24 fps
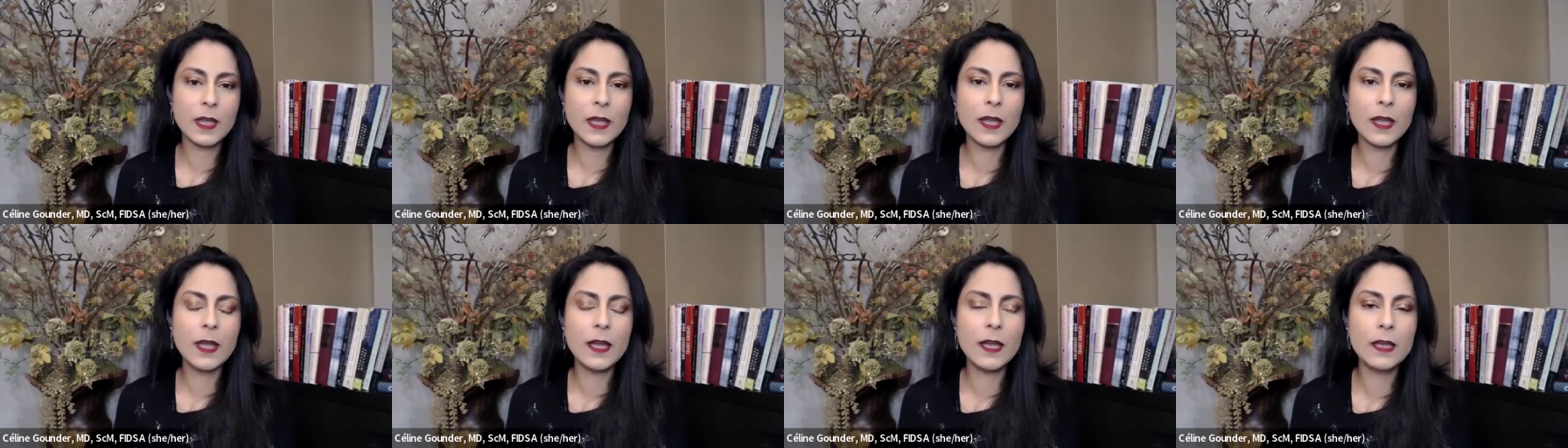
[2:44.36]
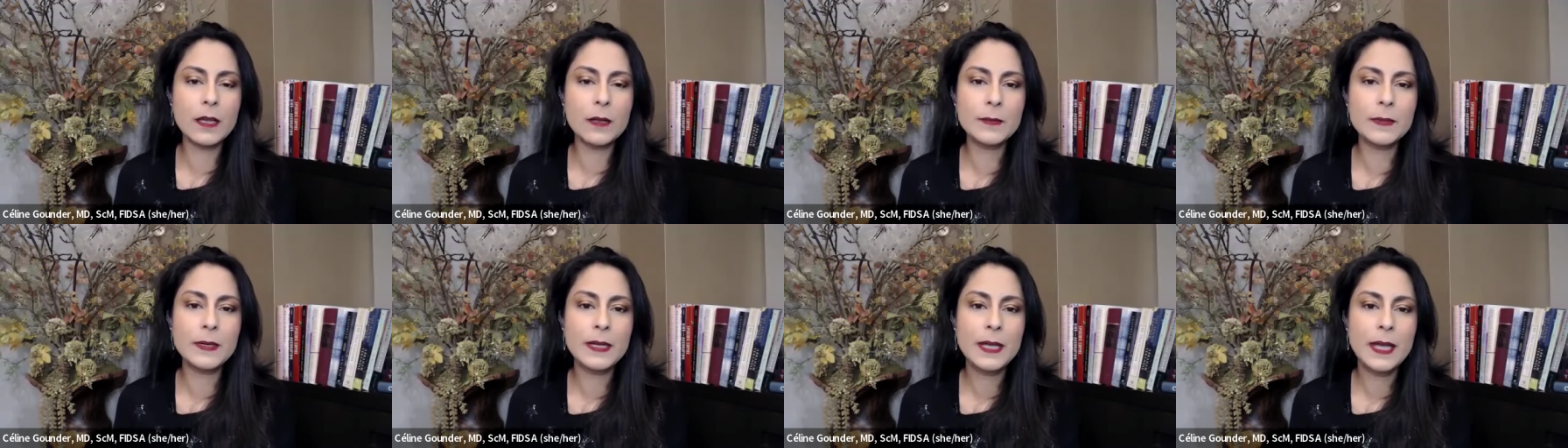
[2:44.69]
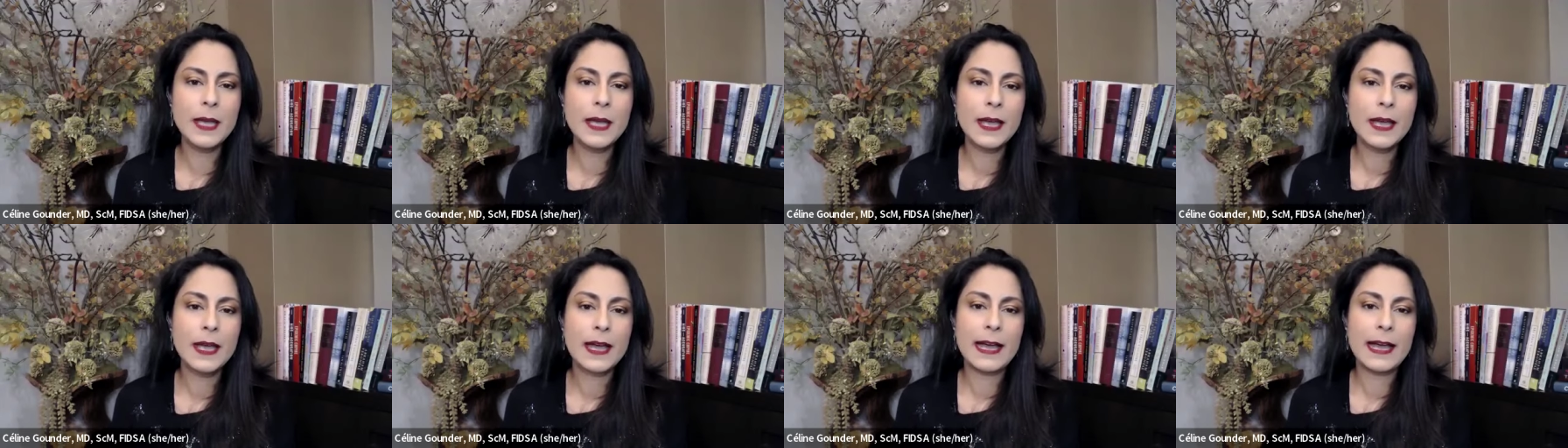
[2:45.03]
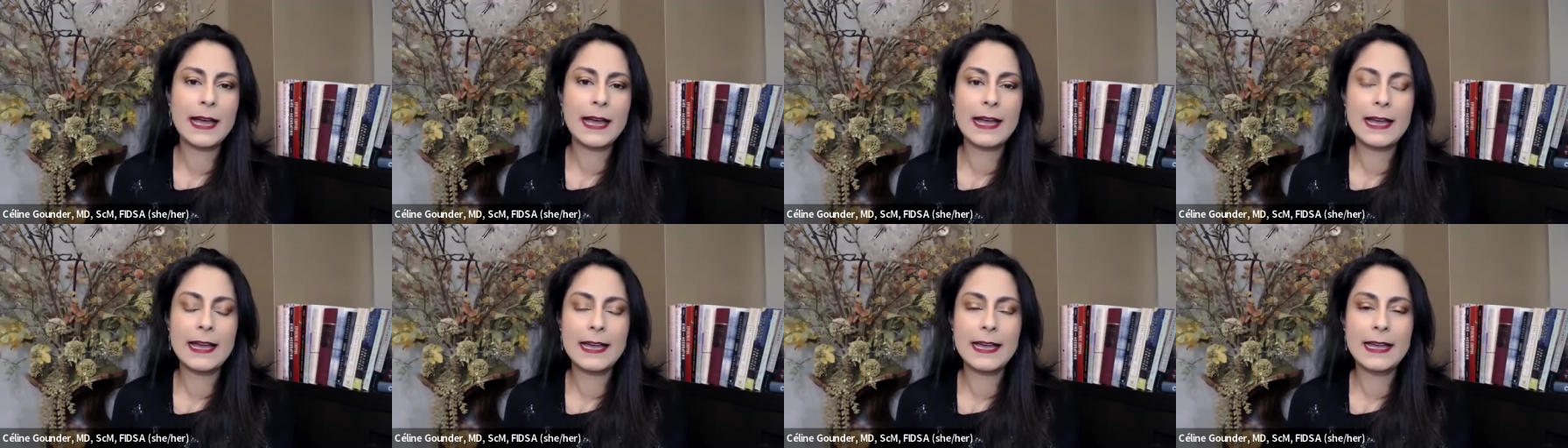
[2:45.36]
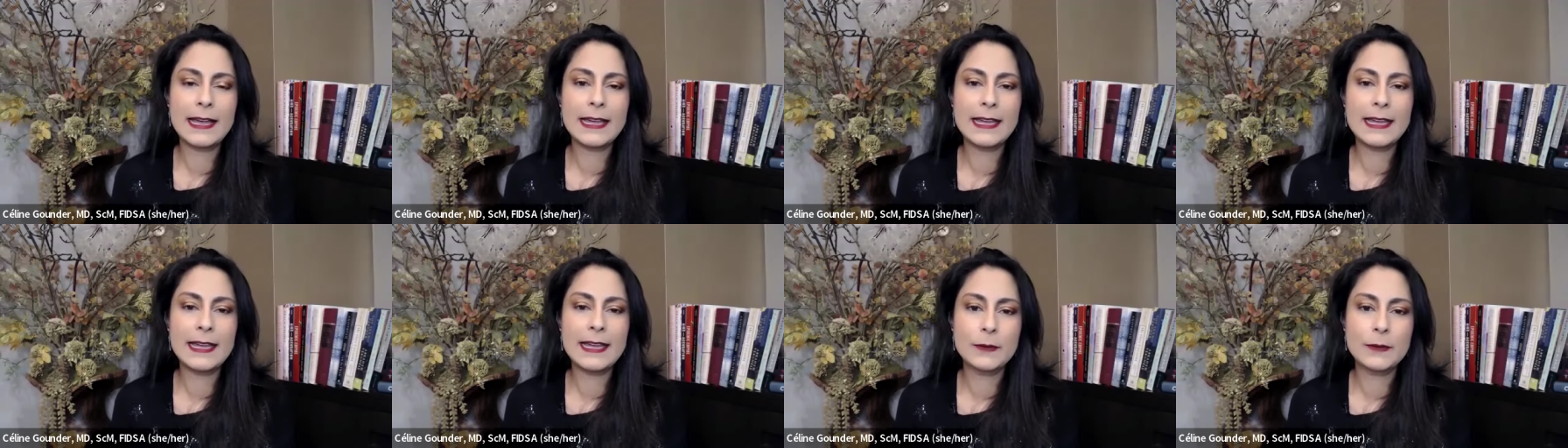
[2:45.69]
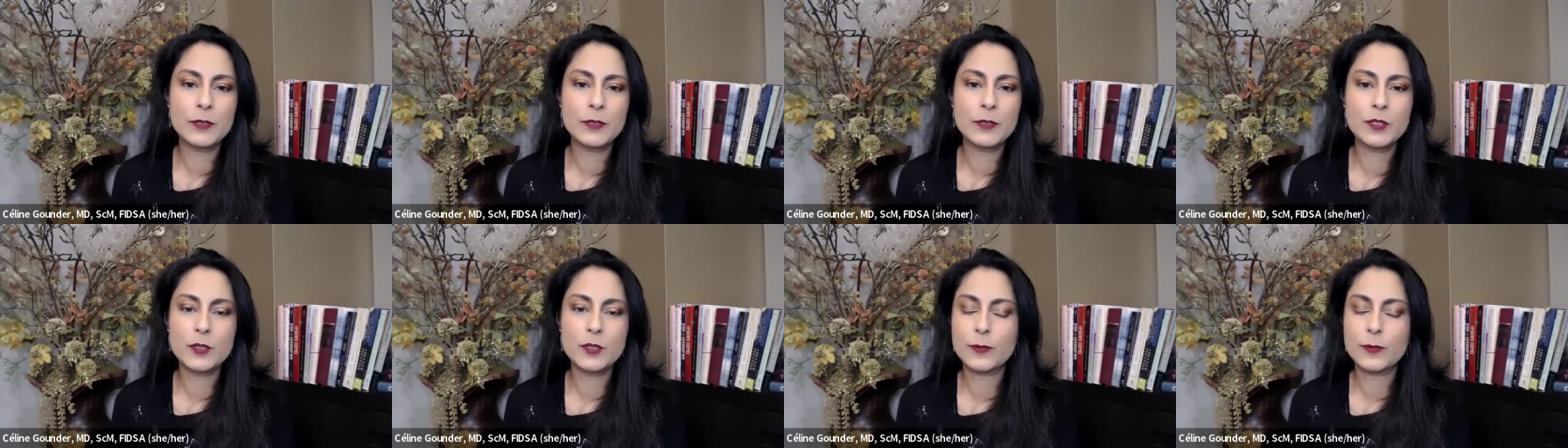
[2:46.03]
Um,
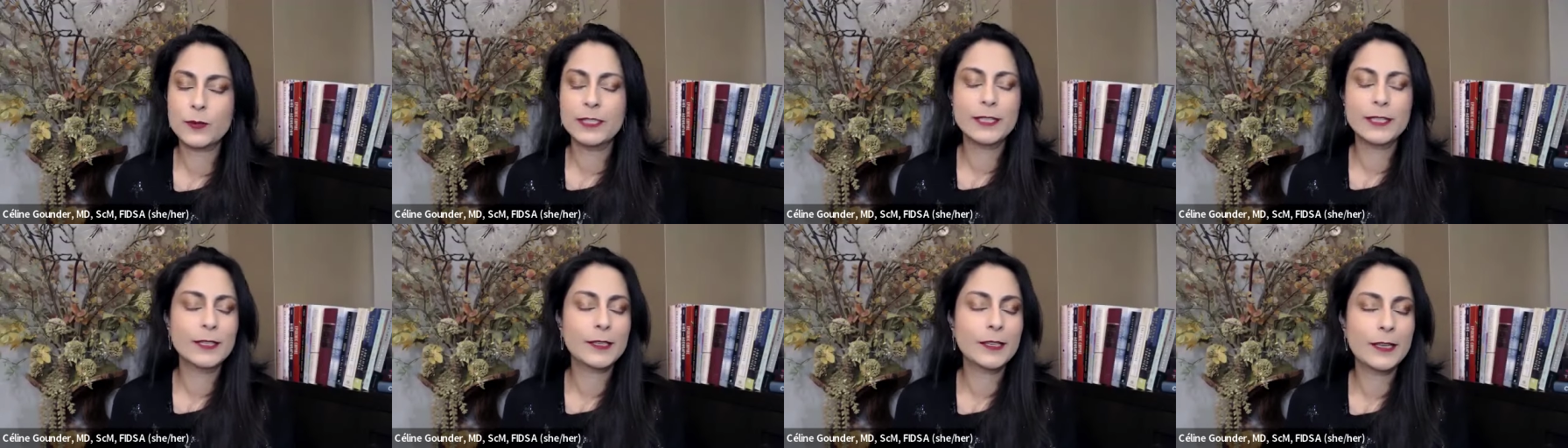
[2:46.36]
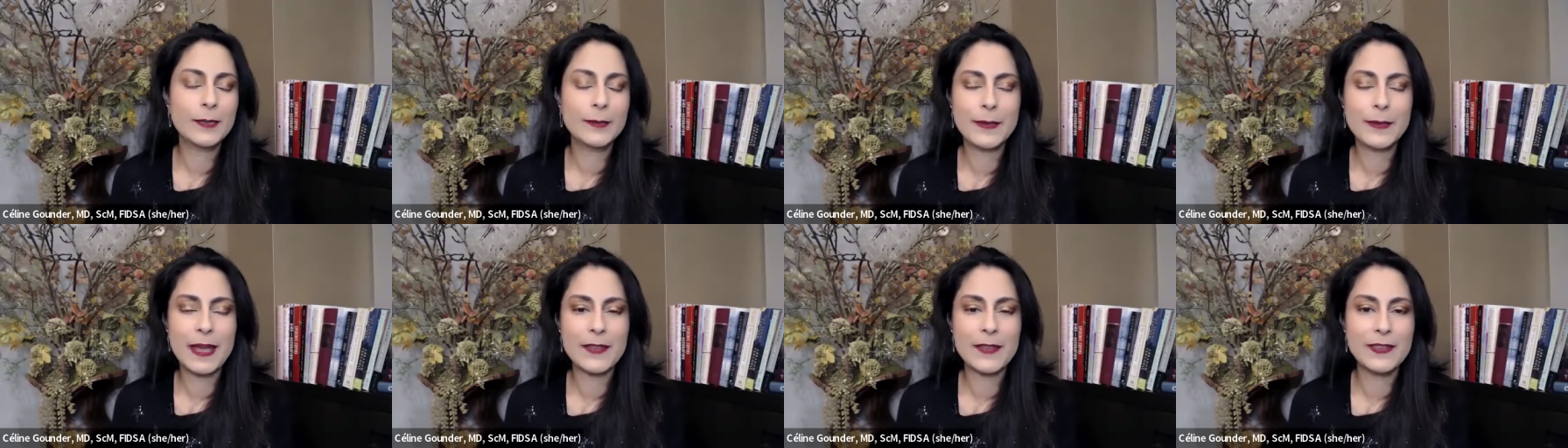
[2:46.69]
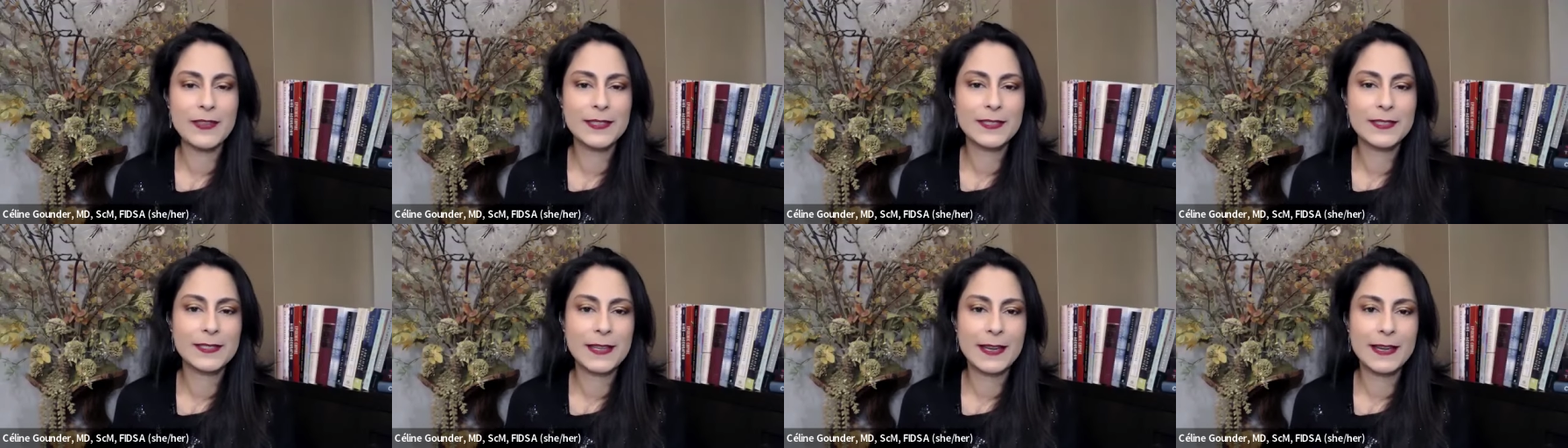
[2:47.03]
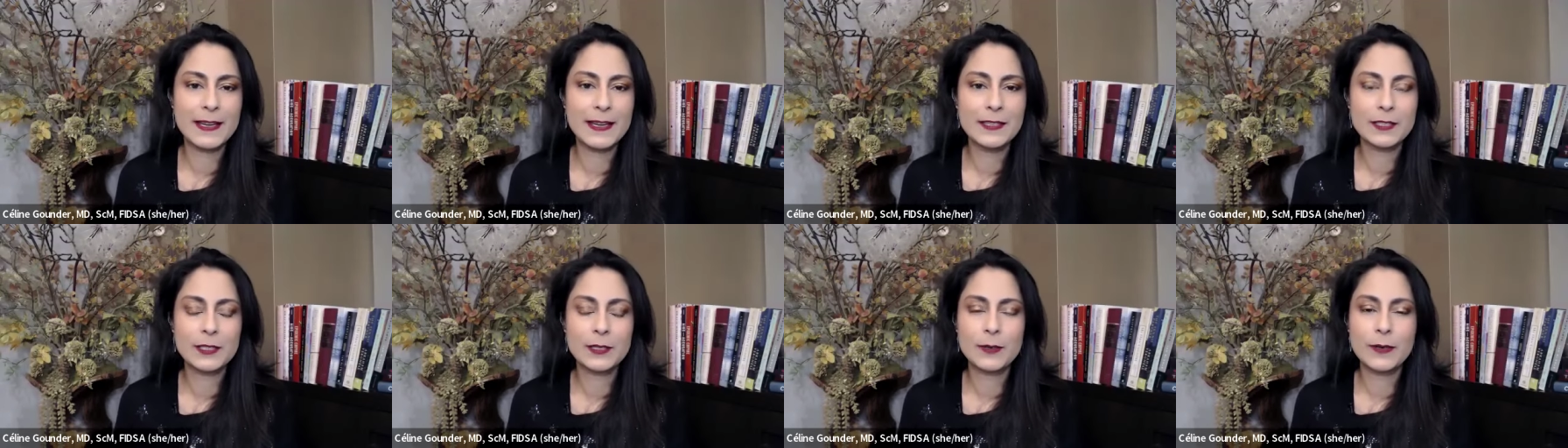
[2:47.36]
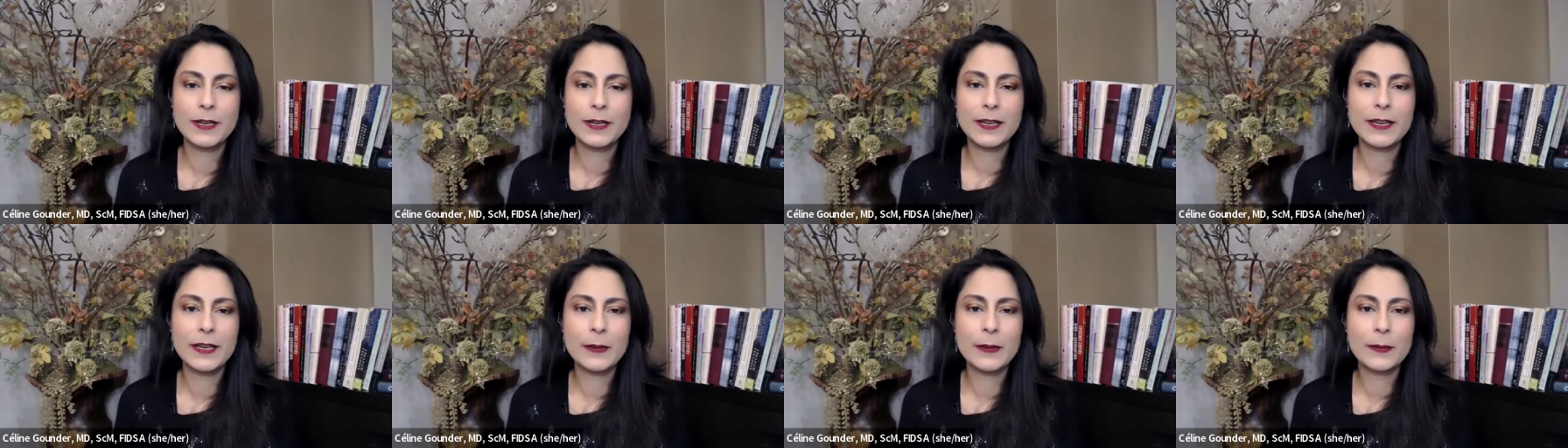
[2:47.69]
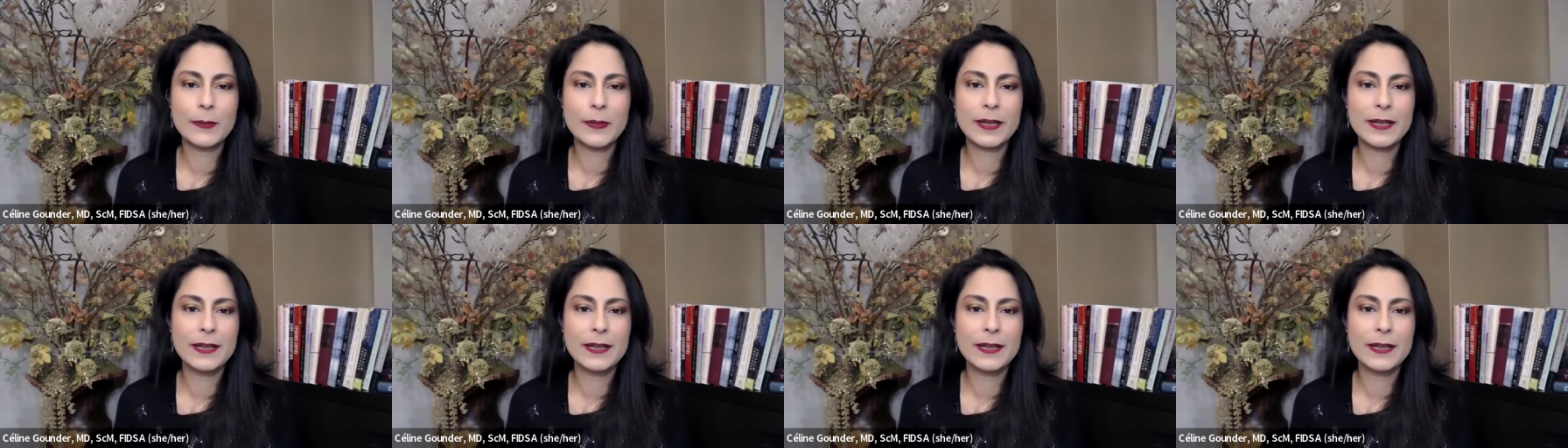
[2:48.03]
I was really good at math and science growing up.